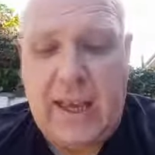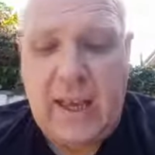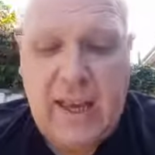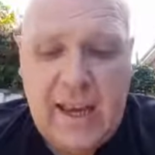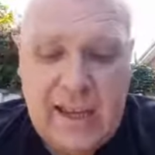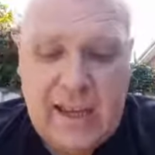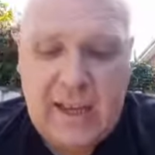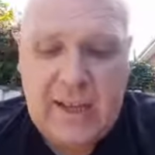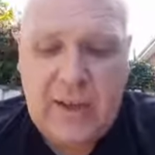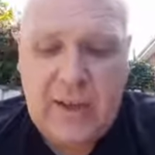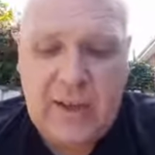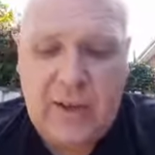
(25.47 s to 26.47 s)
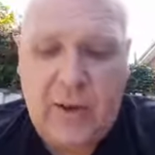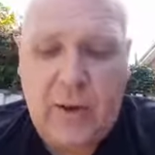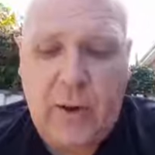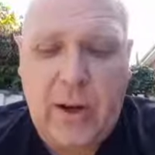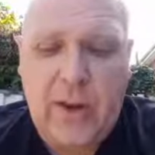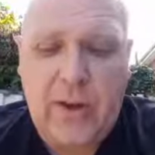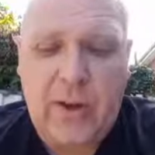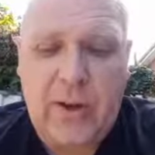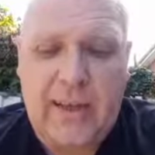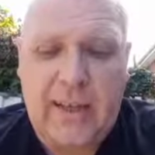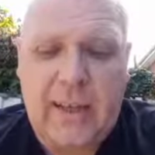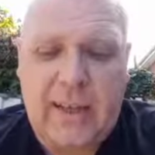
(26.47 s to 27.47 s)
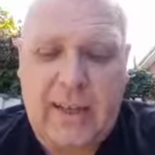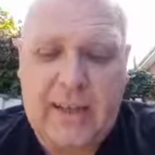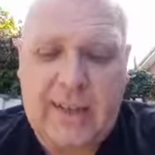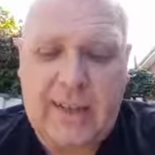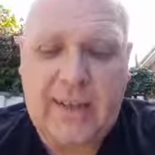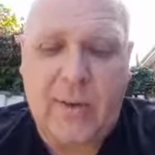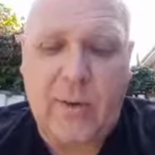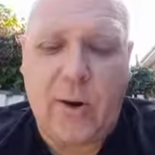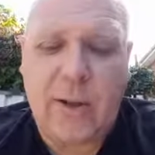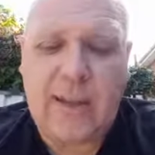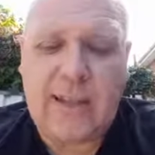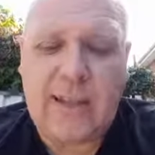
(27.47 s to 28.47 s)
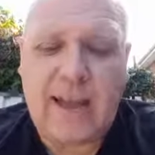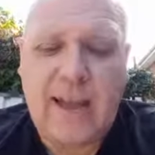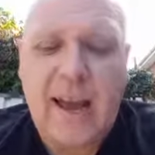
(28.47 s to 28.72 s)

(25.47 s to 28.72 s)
In Galatians 3:13 it says Christ